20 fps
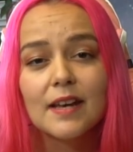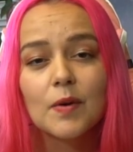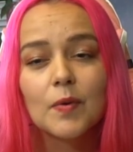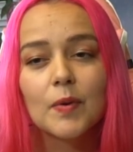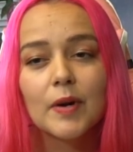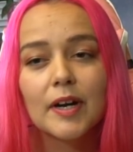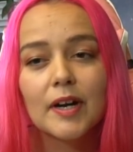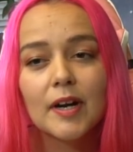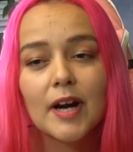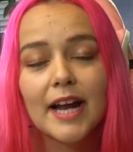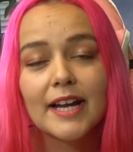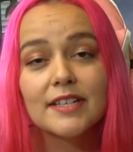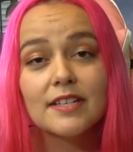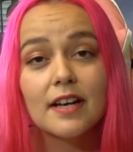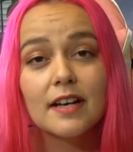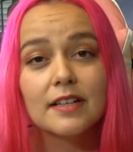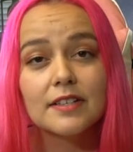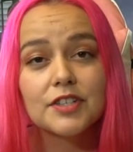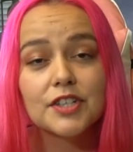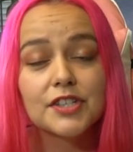where I
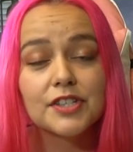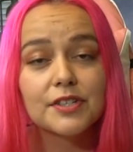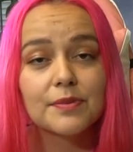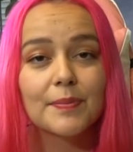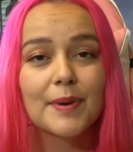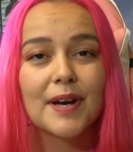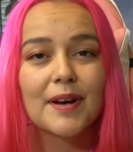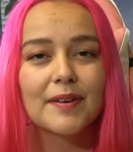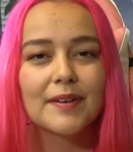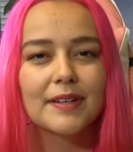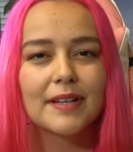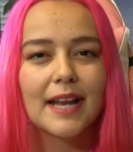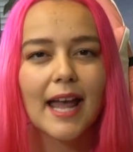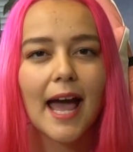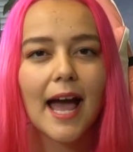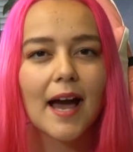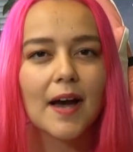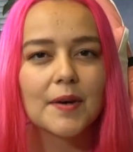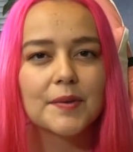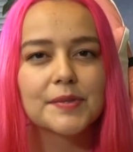talk just about
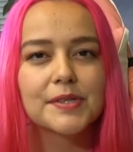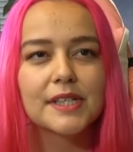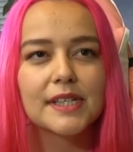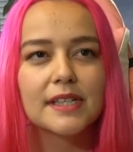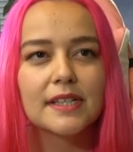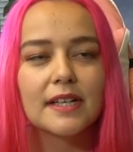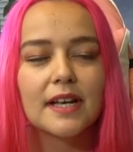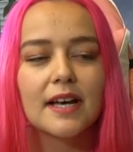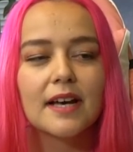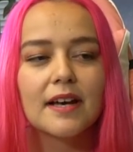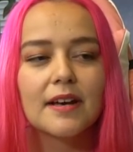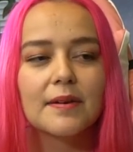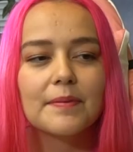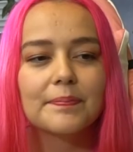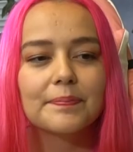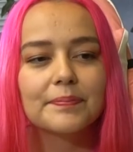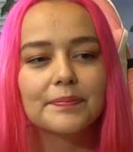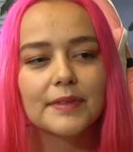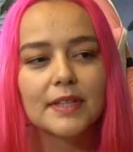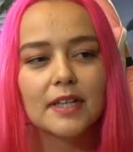housing,
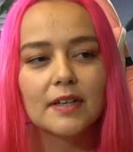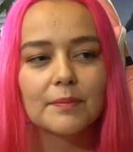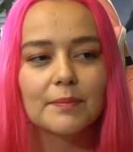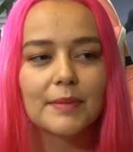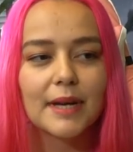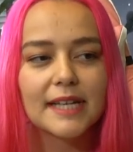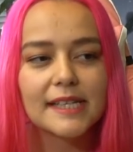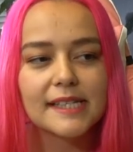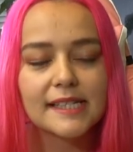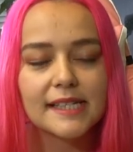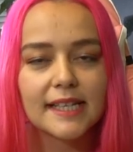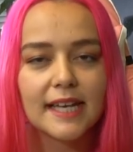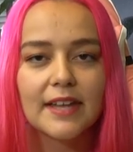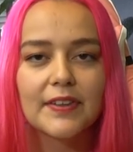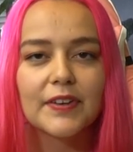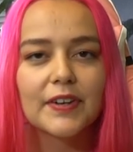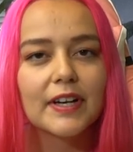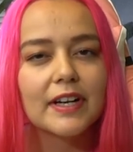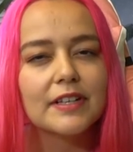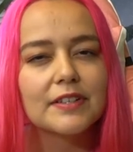um, you know, mice
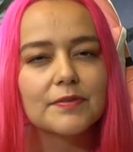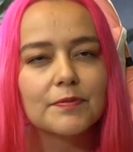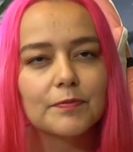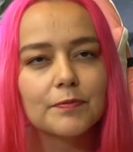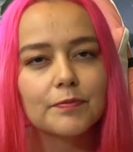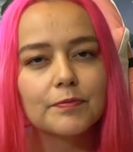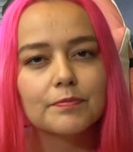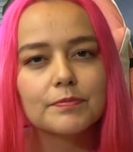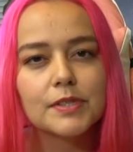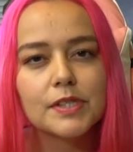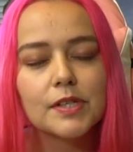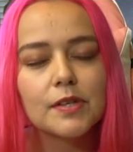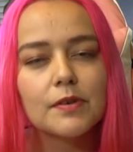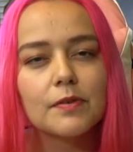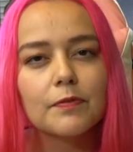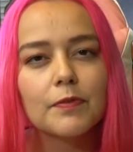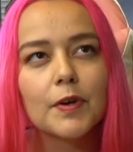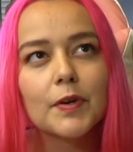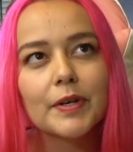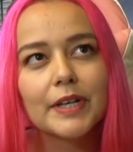together and
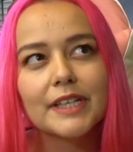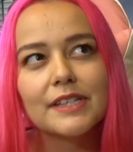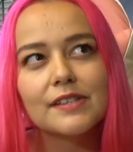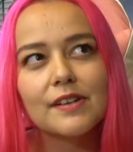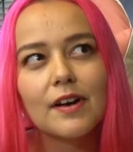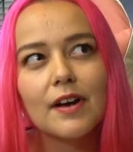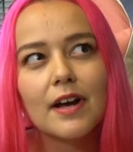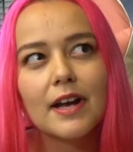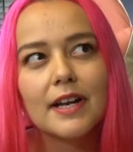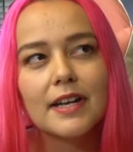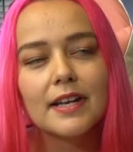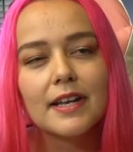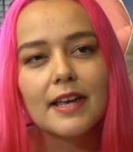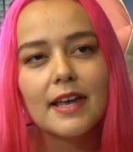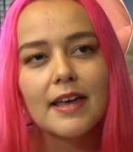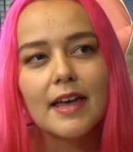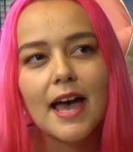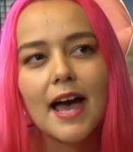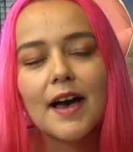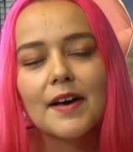so focus on
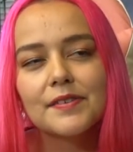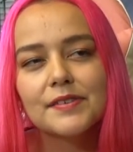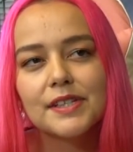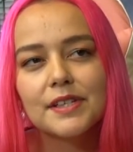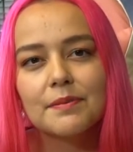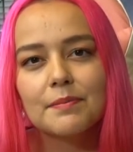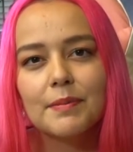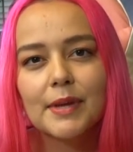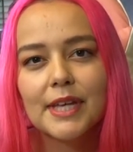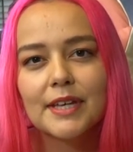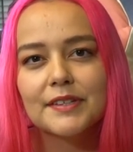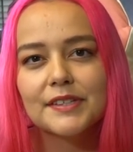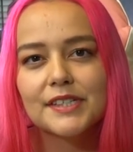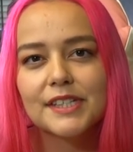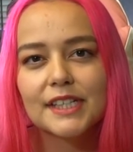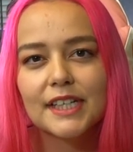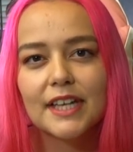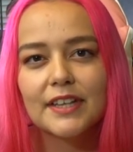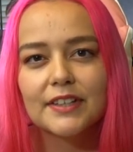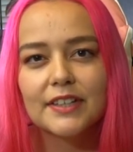housing males
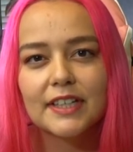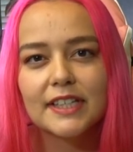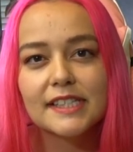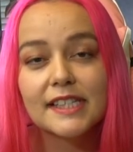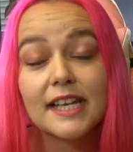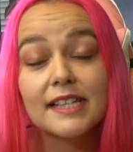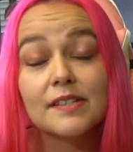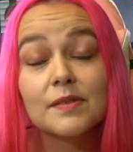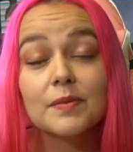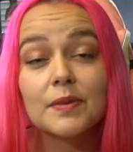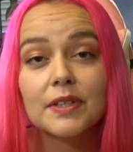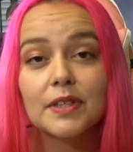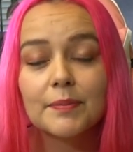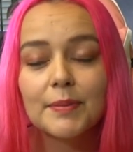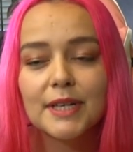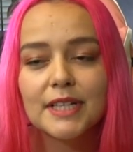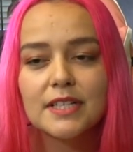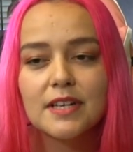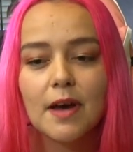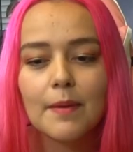together because that's a really
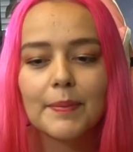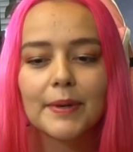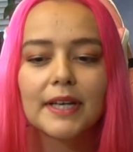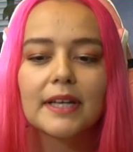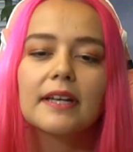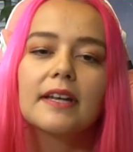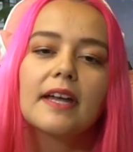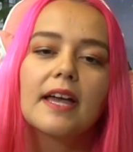big topic.